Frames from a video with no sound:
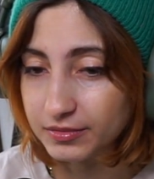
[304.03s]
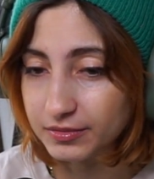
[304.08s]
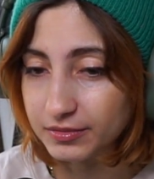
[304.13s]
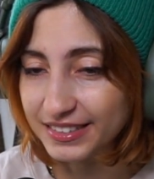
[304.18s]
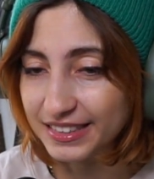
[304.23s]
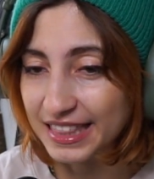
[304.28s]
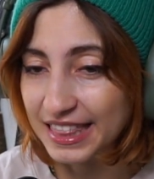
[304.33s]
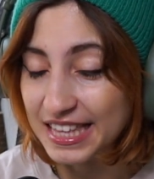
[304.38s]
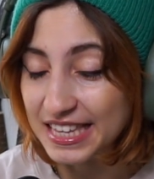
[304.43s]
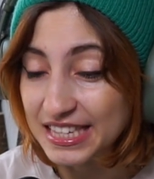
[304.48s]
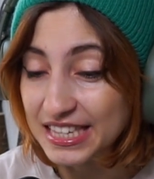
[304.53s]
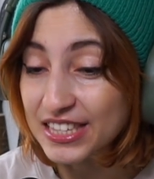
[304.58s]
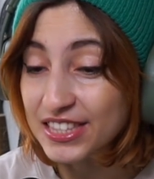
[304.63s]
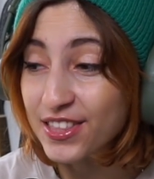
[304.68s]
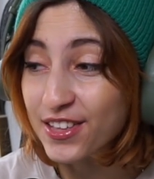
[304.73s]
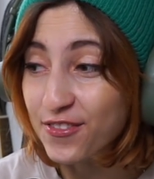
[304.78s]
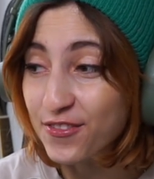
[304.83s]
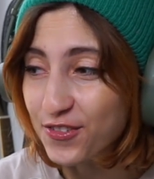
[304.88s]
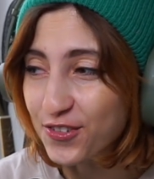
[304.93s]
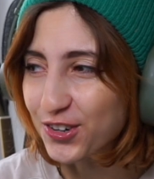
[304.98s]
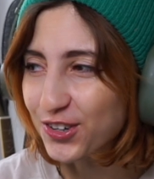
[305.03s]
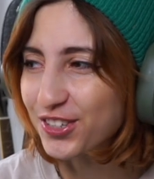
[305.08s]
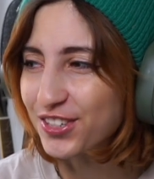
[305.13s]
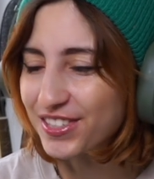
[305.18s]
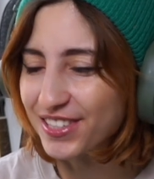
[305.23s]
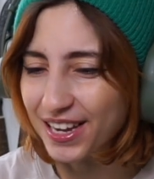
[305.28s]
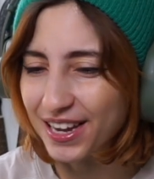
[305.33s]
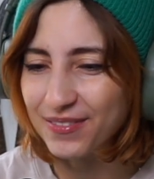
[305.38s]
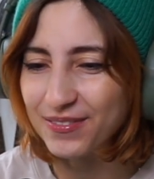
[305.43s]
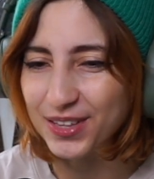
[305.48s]
This is the first
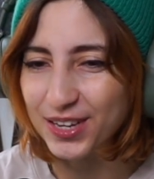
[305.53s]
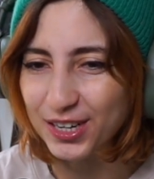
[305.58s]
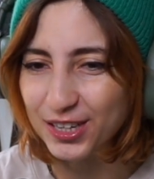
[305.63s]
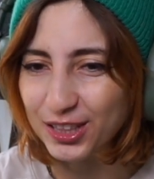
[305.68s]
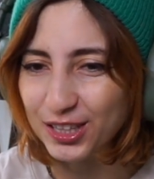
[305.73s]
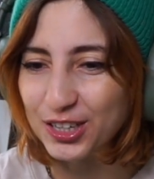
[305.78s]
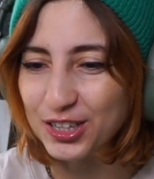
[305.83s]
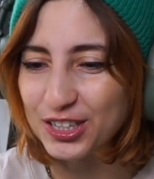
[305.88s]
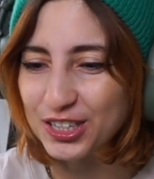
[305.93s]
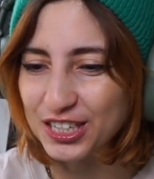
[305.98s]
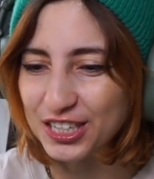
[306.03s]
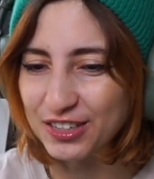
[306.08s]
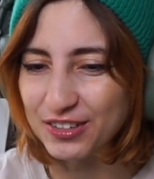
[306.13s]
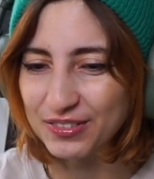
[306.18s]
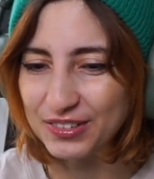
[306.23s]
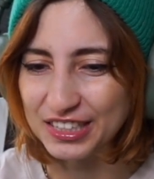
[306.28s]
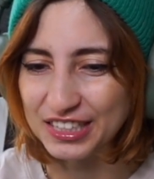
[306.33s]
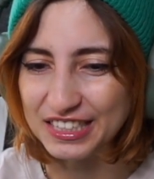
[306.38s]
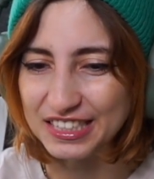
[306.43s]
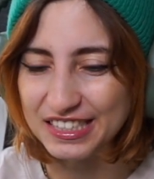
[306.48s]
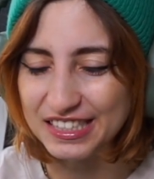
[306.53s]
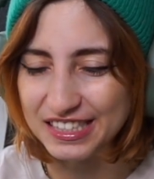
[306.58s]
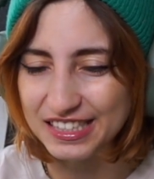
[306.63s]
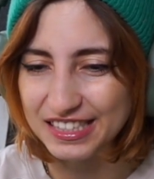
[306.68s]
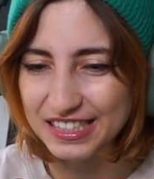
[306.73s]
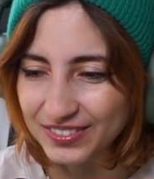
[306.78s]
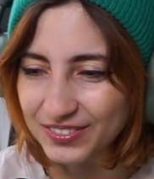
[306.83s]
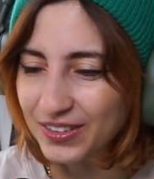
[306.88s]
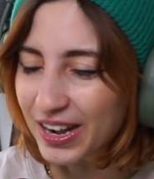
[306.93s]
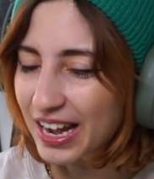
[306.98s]
time they're learning of
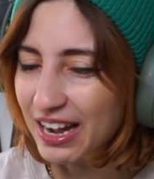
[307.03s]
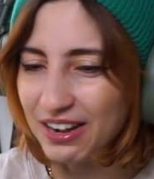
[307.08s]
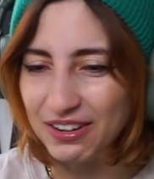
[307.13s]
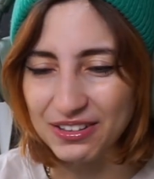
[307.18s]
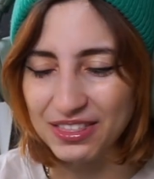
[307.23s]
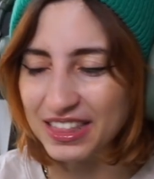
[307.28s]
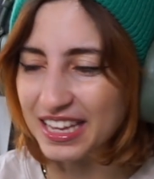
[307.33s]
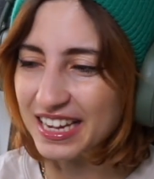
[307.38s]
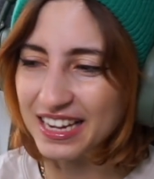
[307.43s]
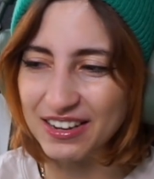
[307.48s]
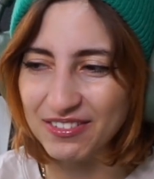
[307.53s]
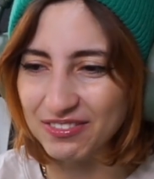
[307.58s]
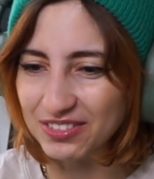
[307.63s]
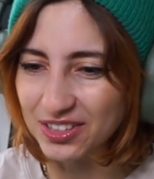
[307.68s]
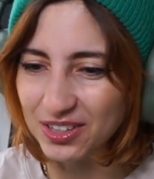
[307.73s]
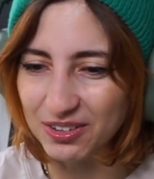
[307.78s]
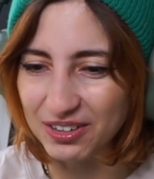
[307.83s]
this. Wow, they have no